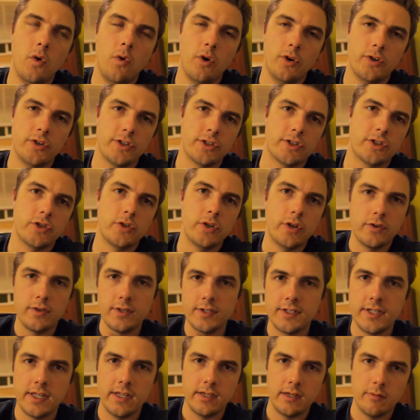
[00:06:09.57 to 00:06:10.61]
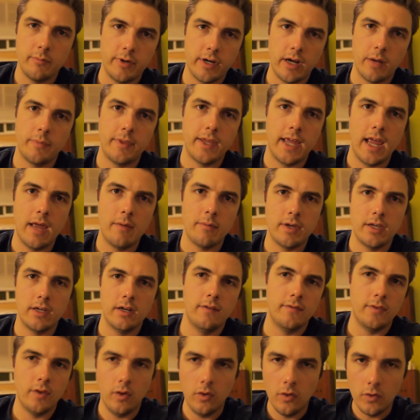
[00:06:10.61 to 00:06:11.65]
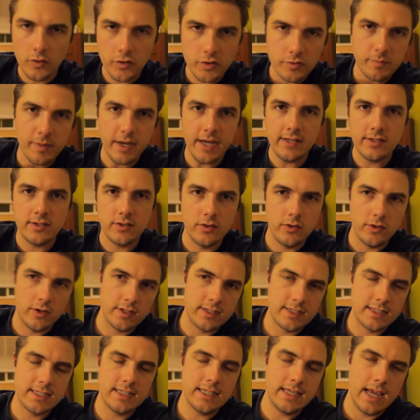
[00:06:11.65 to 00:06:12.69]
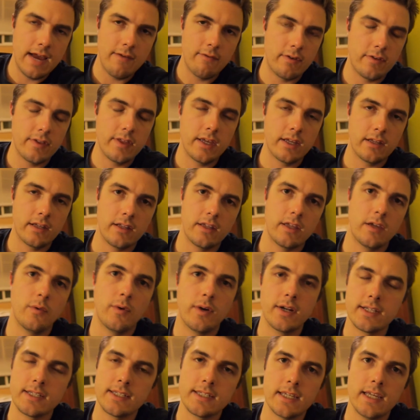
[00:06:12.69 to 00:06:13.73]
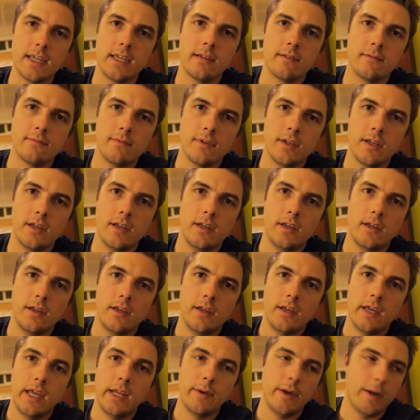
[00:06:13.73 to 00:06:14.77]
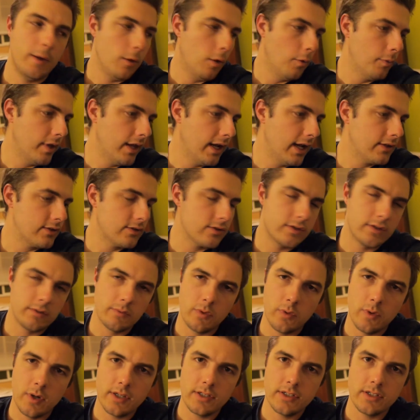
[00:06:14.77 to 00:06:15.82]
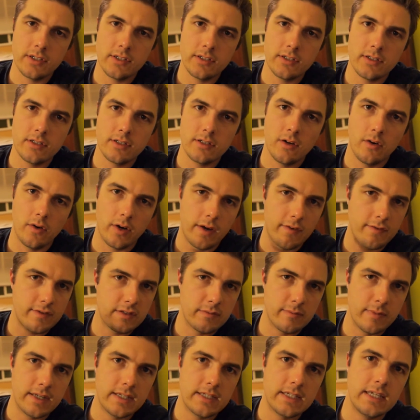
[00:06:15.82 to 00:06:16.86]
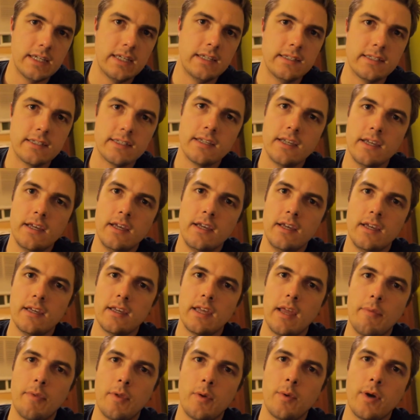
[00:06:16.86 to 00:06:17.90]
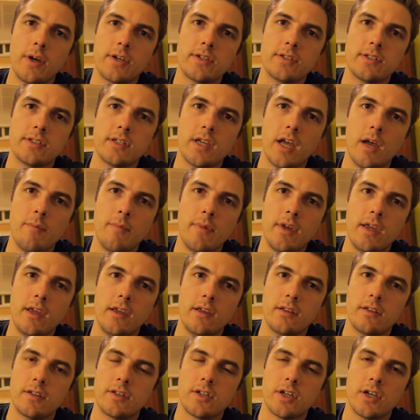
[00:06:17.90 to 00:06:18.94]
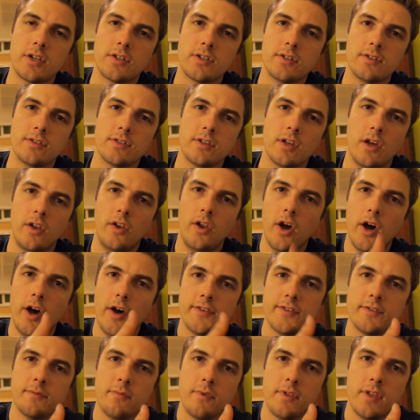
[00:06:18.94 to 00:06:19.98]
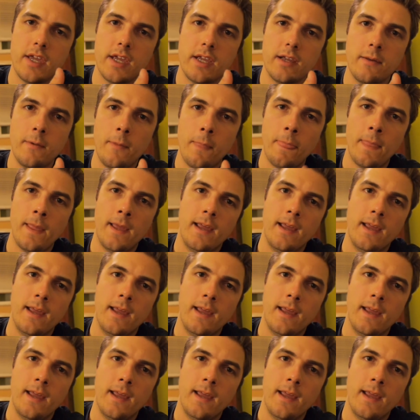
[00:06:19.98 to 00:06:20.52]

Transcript: Or just shoot into the ceiling to bring up the ambient of the whole space so you can see everything that you want to see. Anyway, hope that answers some questions or gives some ideas. Keep the questions coming. The discussion's an awesome thing.